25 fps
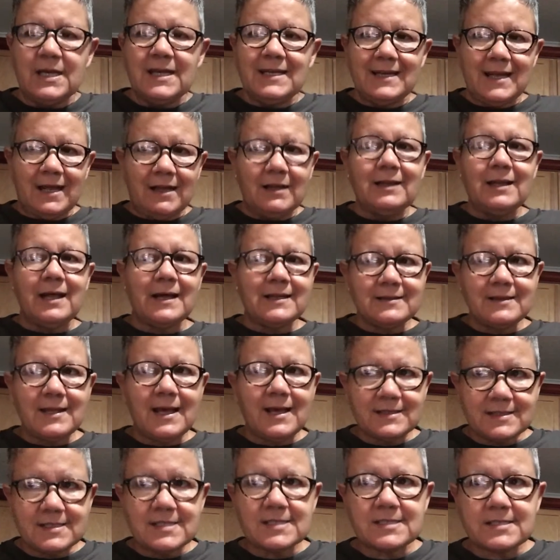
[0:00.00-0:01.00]
Now let
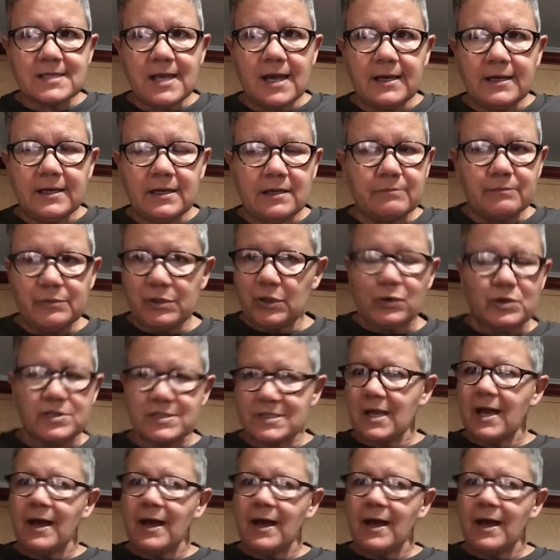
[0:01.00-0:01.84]
that set in, because